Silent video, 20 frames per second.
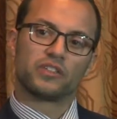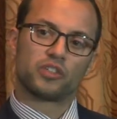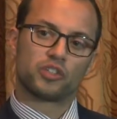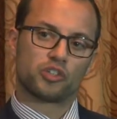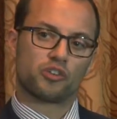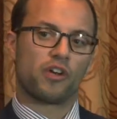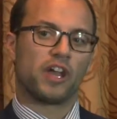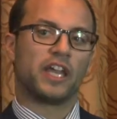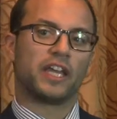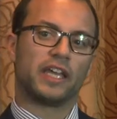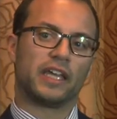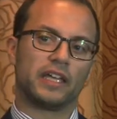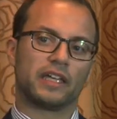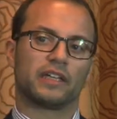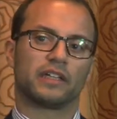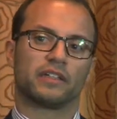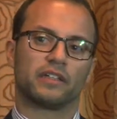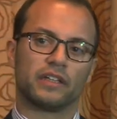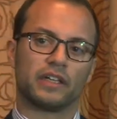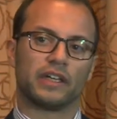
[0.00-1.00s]

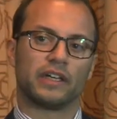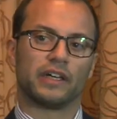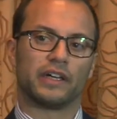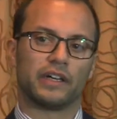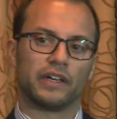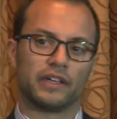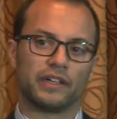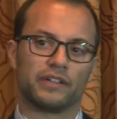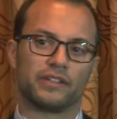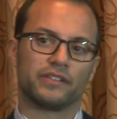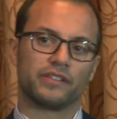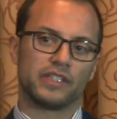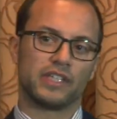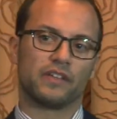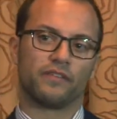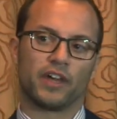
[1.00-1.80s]
trading the